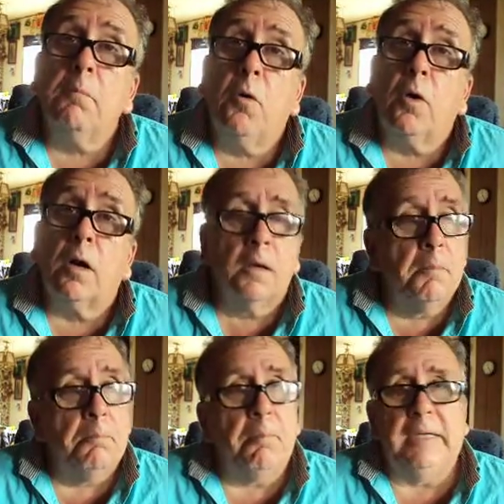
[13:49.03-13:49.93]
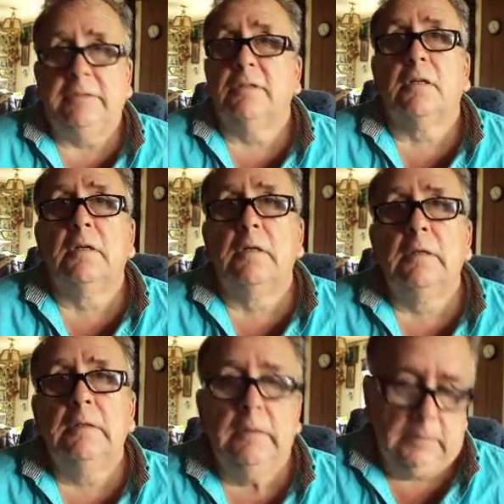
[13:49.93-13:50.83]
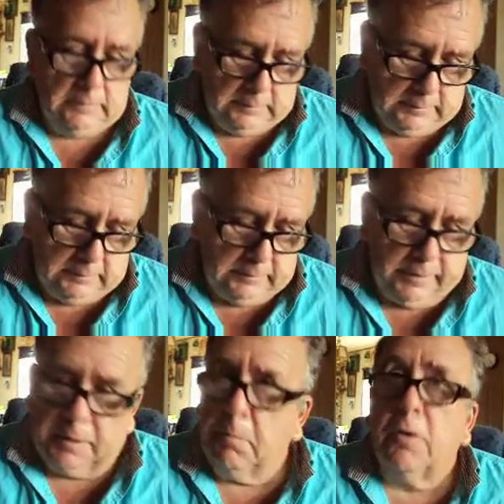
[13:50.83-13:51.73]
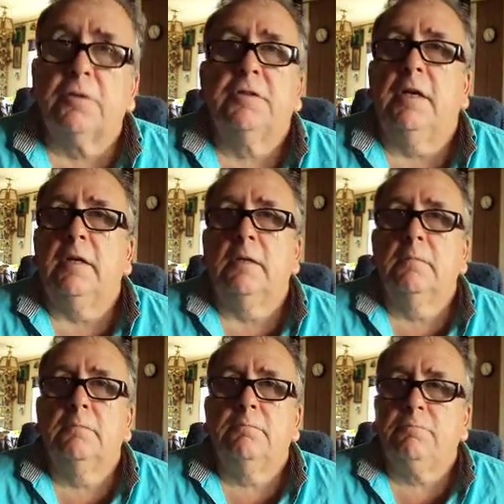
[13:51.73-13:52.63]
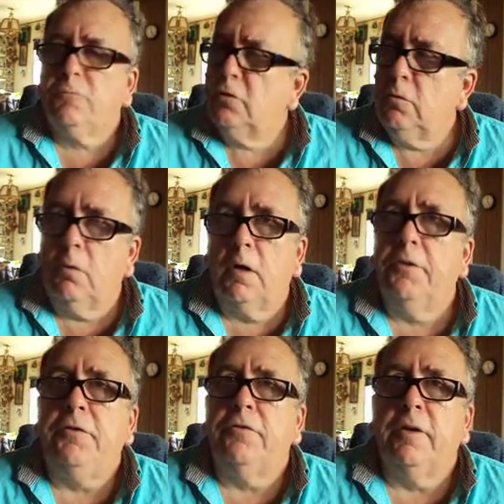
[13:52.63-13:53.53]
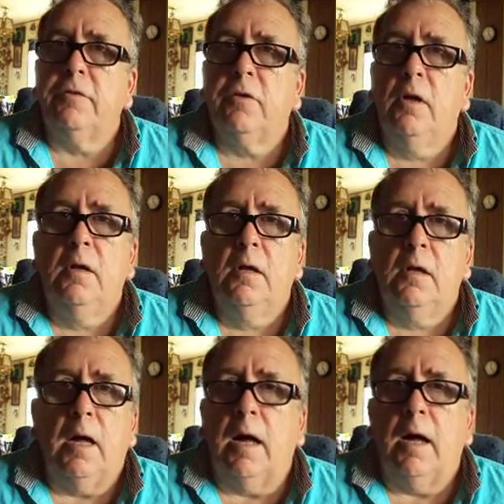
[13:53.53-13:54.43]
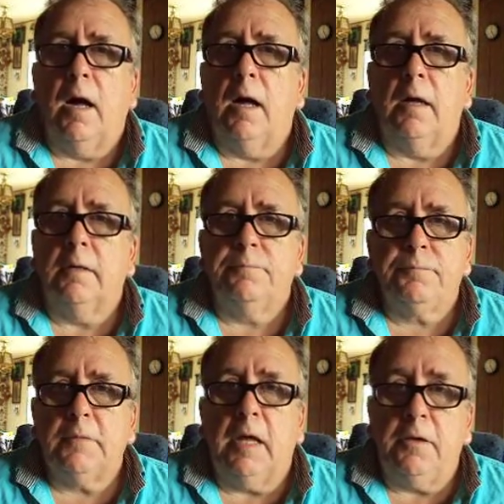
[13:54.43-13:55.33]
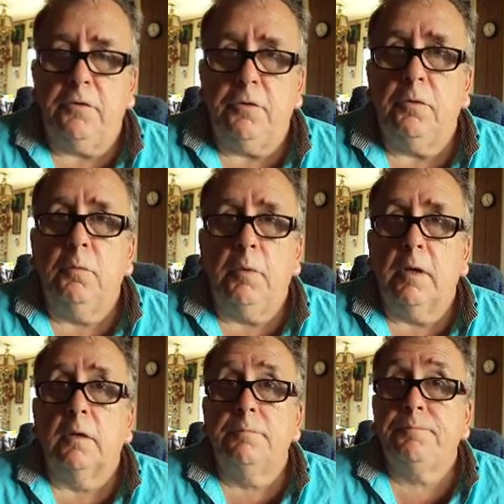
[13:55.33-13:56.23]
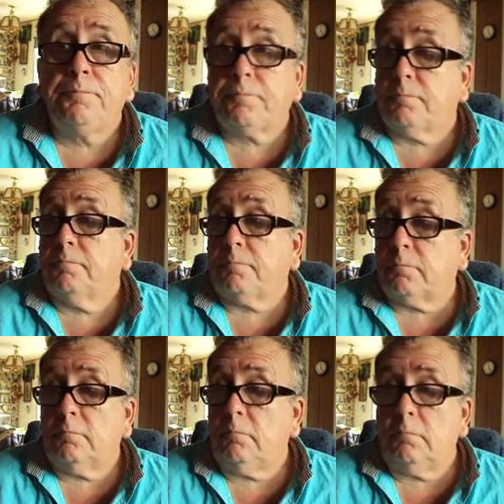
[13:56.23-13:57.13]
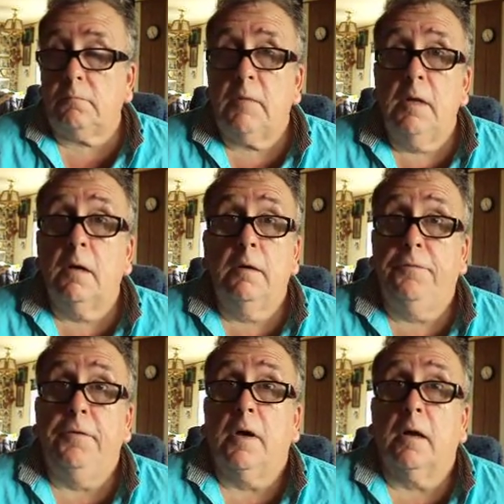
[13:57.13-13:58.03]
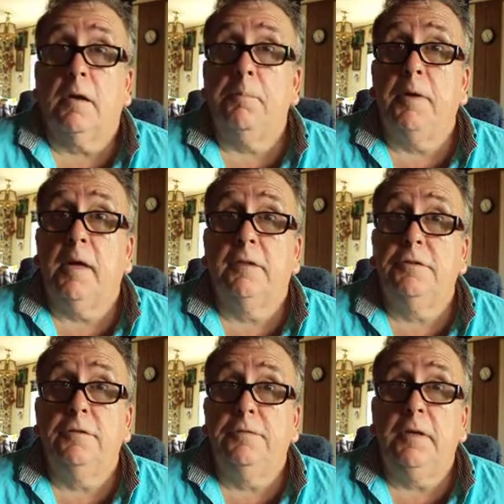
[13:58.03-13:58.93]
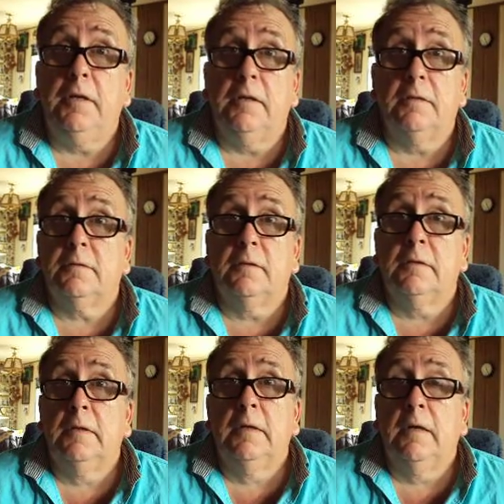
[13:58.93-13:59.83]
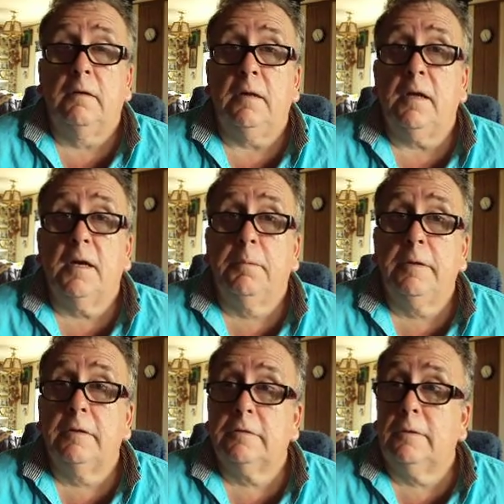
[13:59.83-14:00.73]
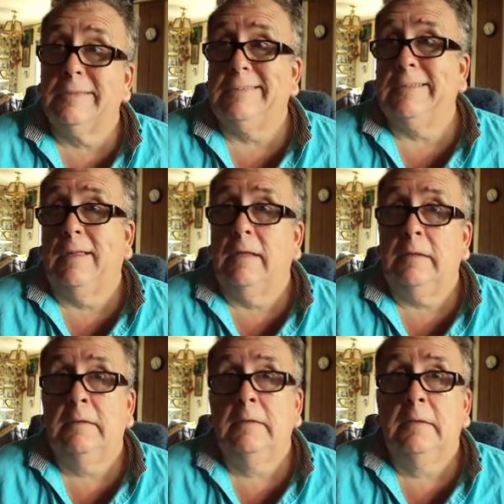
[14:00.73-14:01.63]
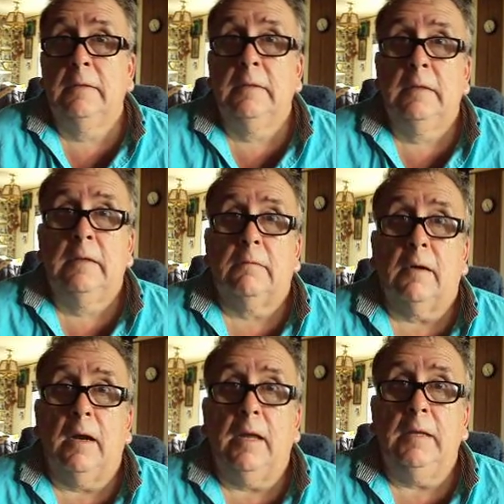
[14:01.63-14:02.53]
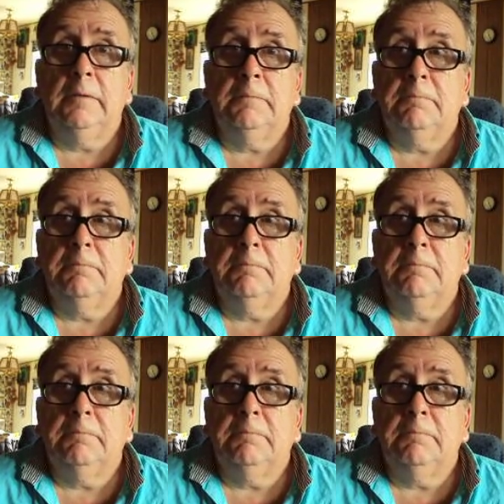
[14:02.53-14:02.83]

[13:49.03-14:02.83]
walk more, bicycle, get a motorcycle, do all these things, and you will, you know, if you got a great big SUV and it's only a couple years old, sell it, right?